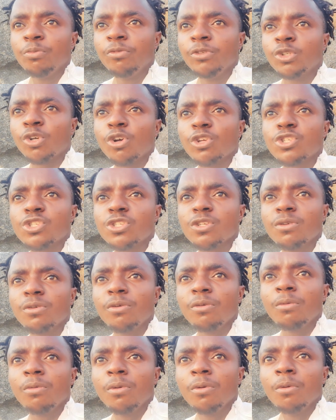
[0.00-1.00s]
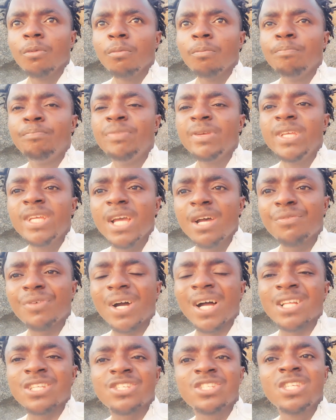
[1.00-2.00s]
Just behave
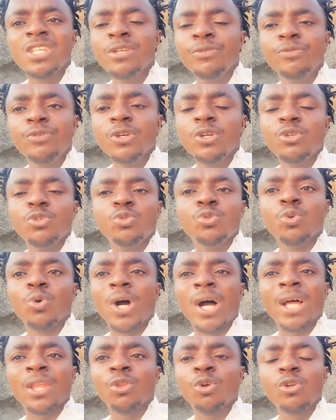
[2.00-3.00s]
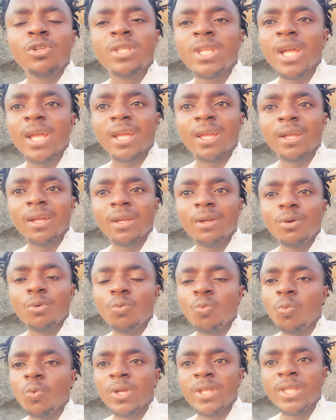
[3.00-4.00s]
as if you are not there
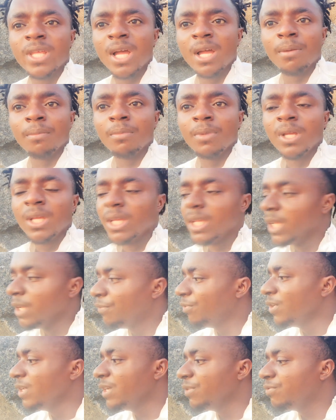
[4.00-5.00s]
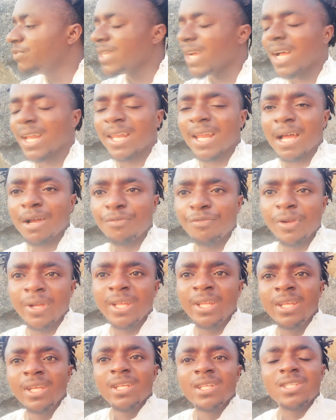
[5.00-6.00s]
with them. Even if they are
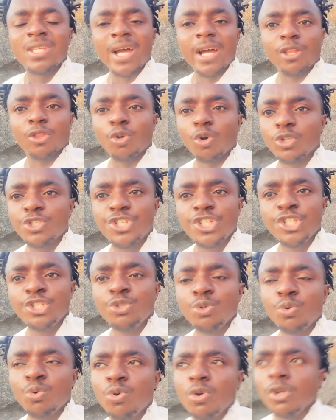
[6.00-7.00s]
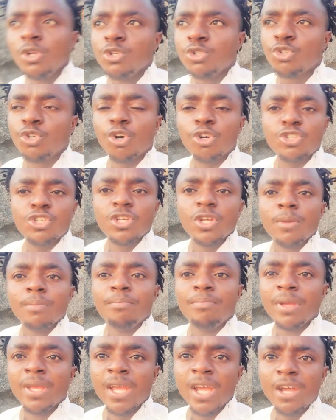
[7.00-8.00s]
laughing, they are touching you, just
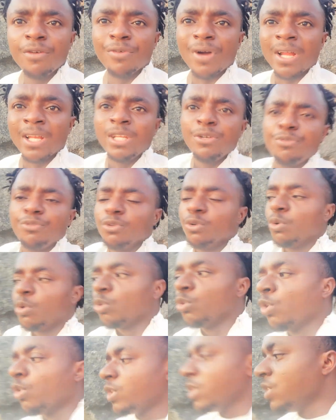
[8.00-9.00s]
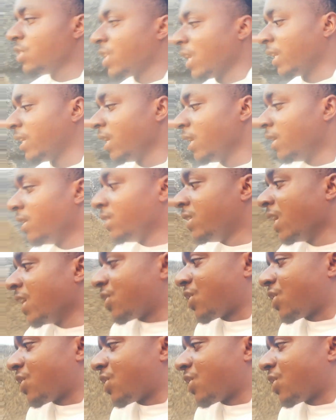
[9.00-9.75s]
behave. And if you notice that they